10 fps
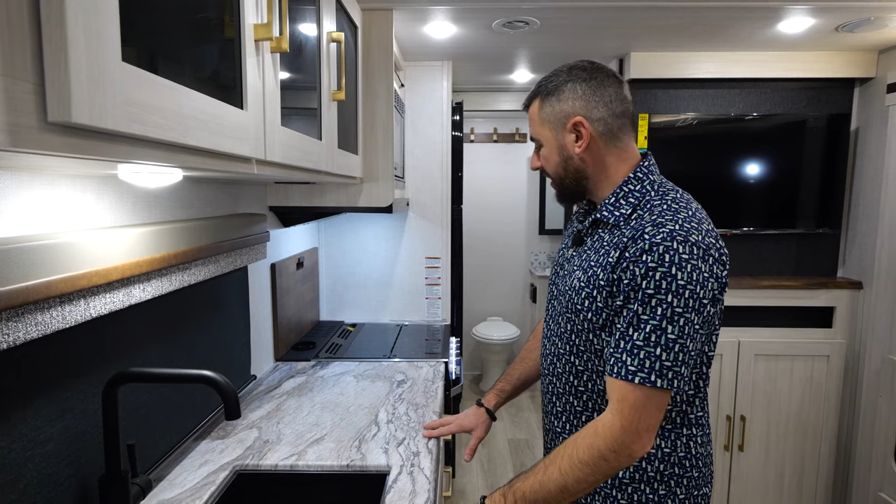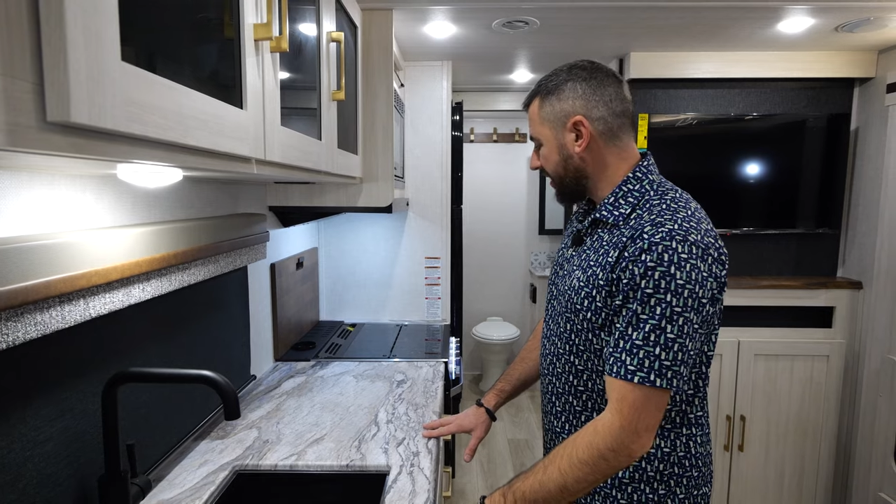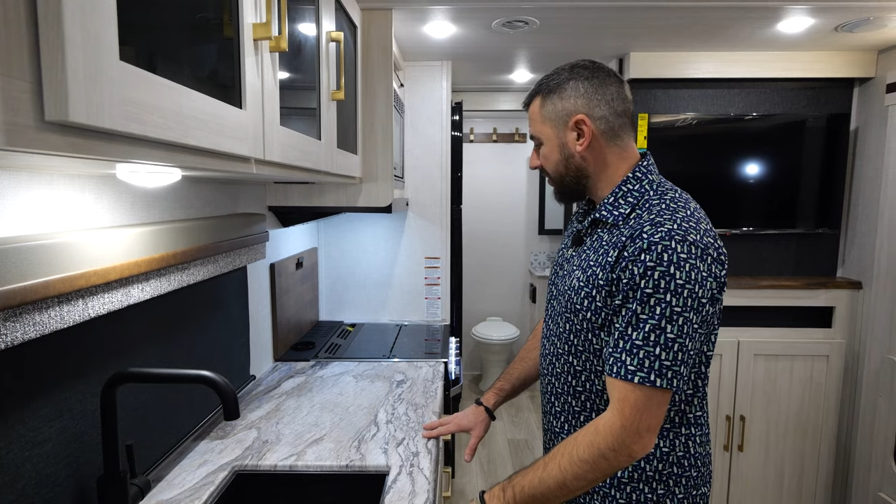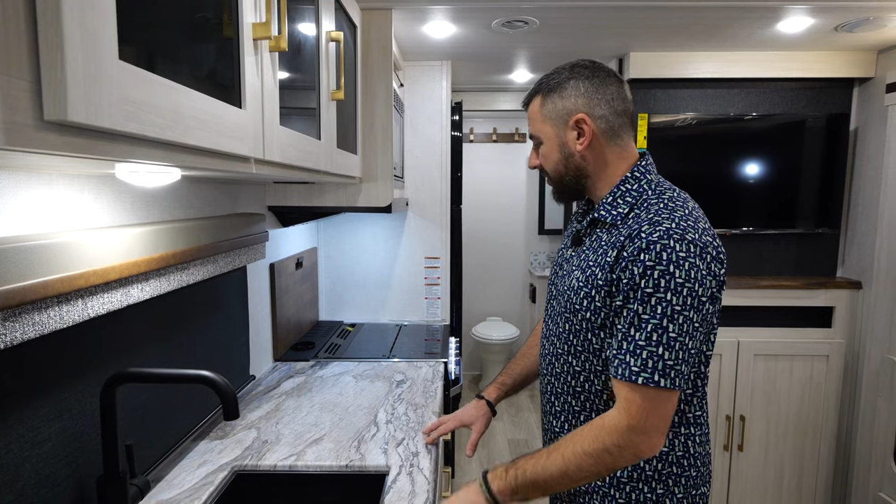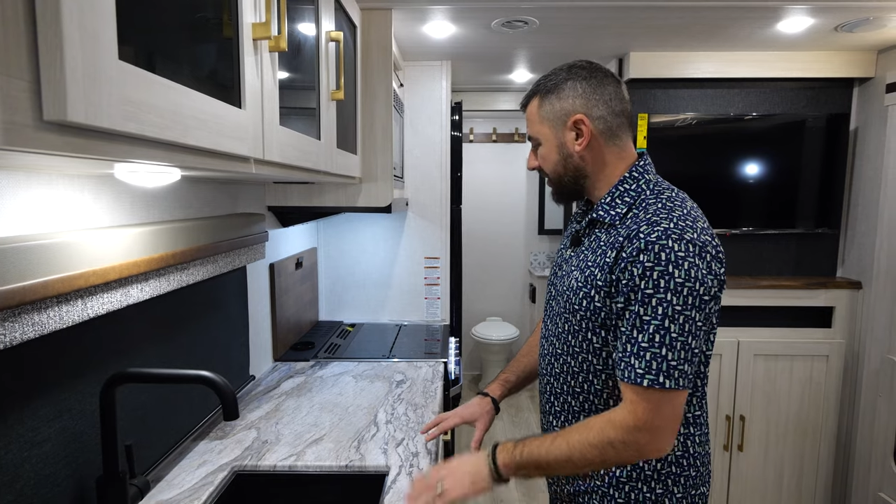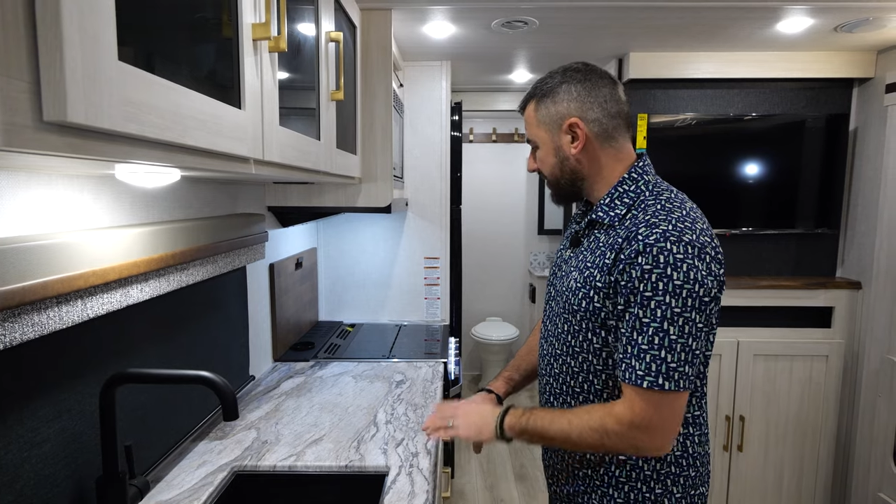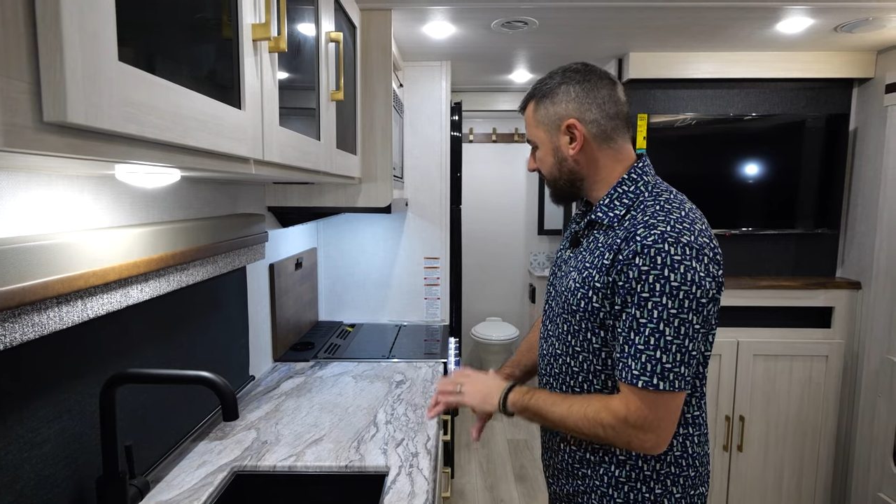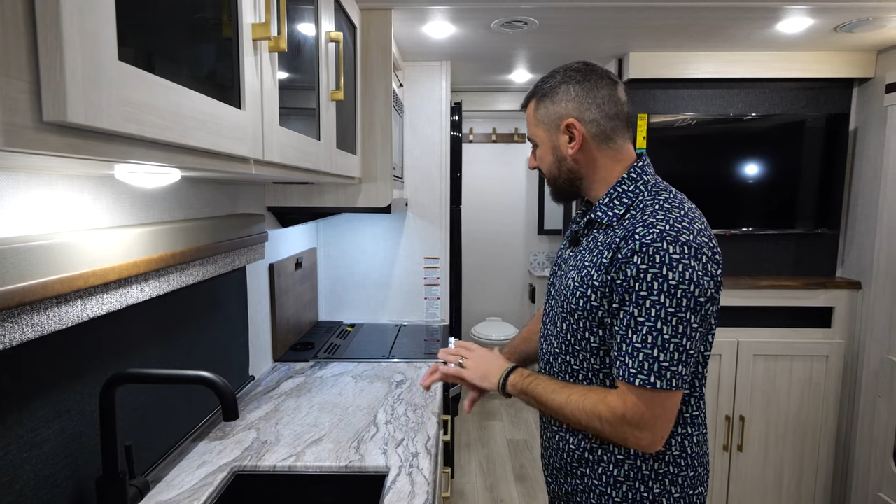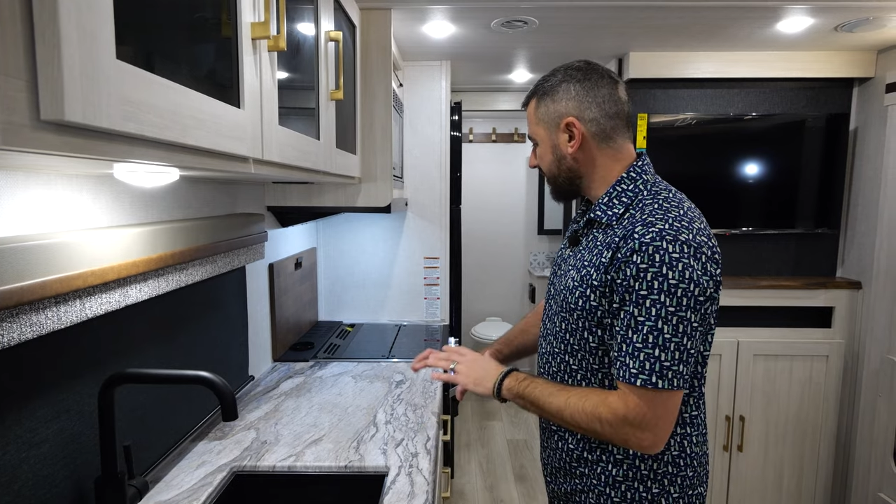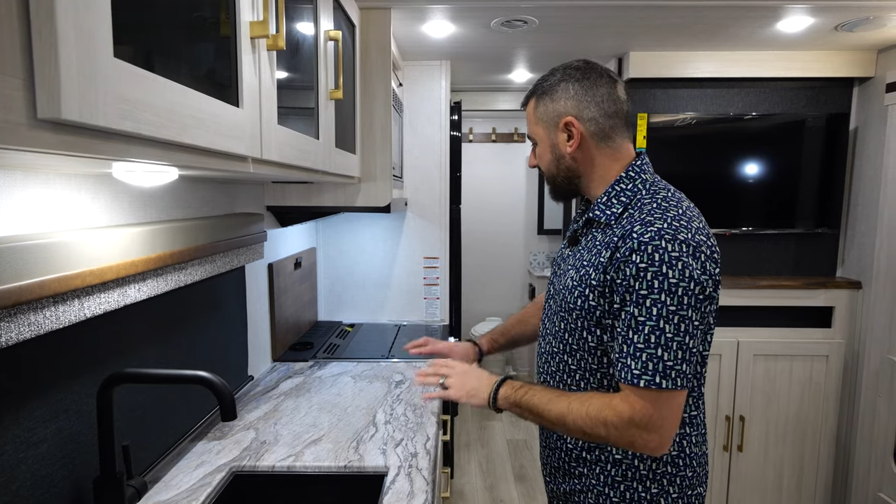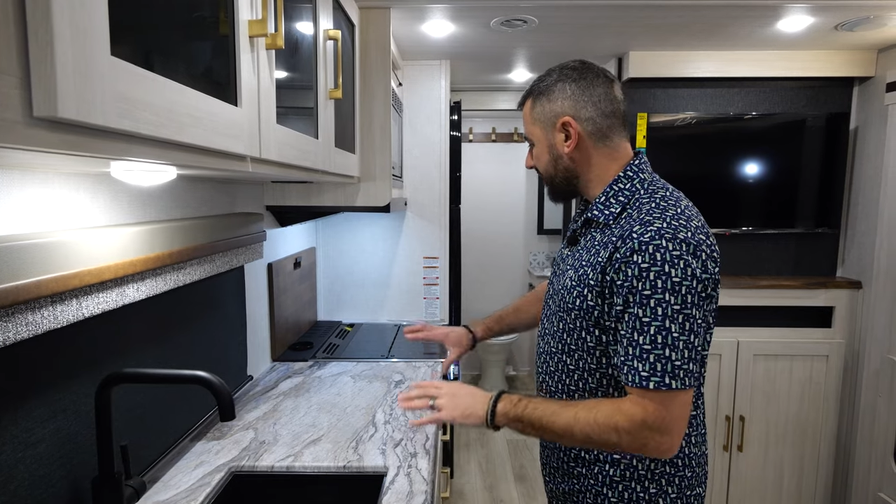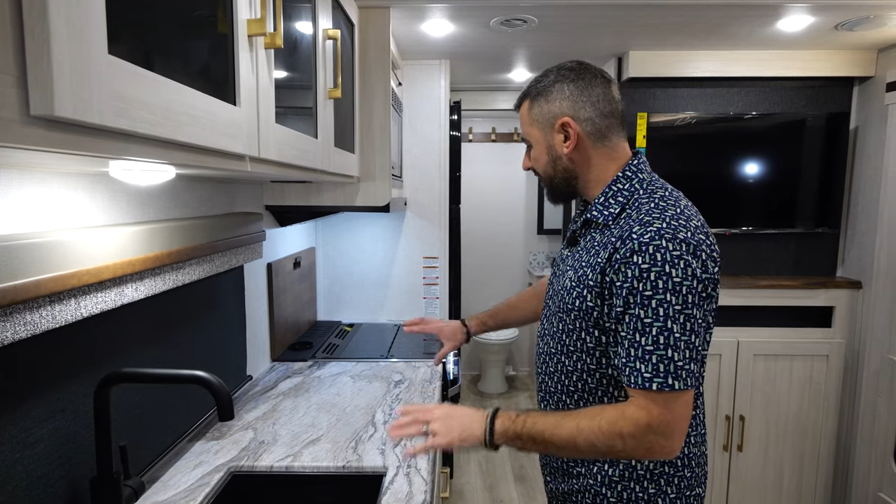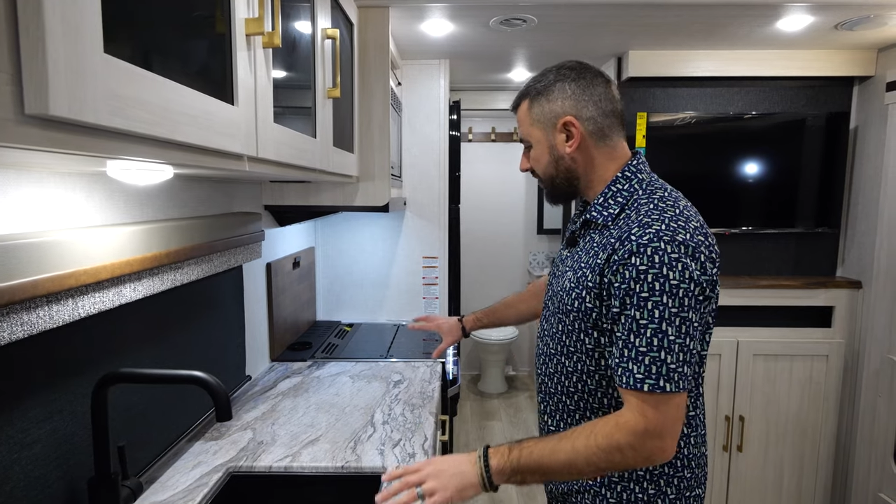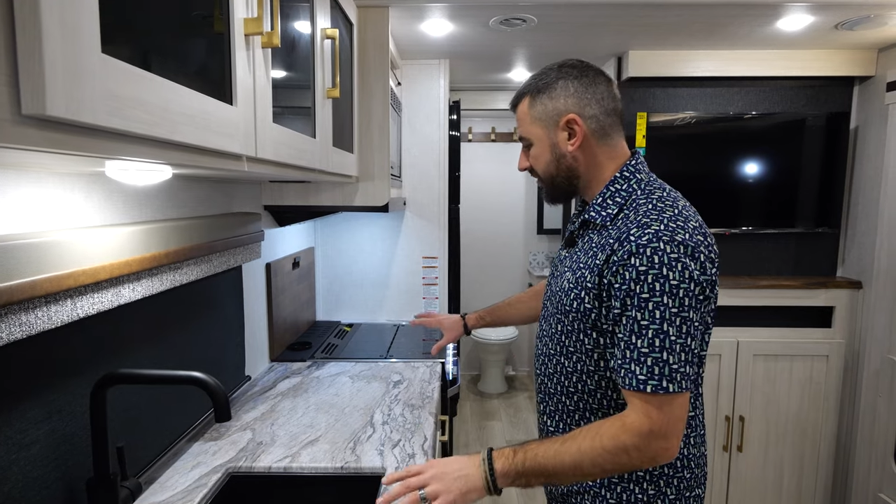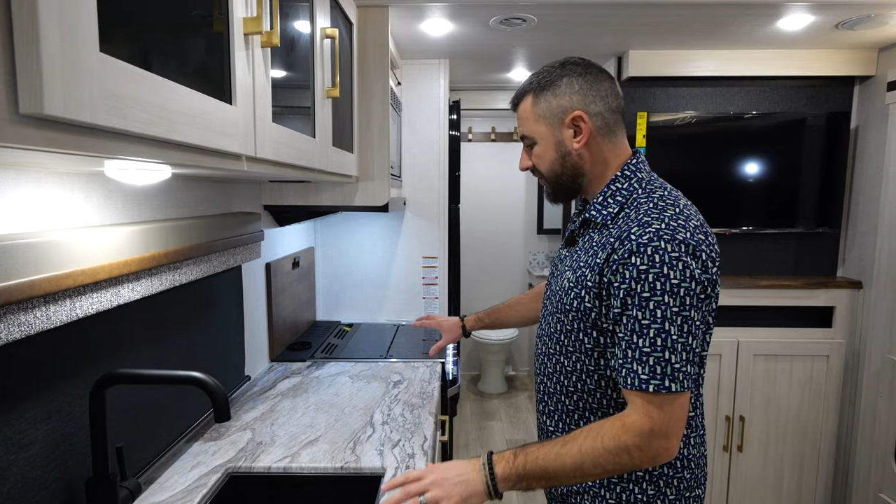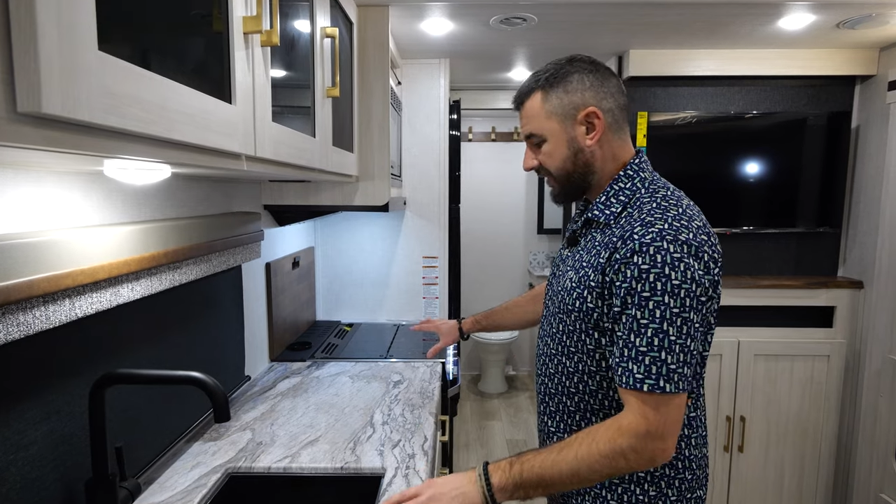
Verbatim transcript: But just a ton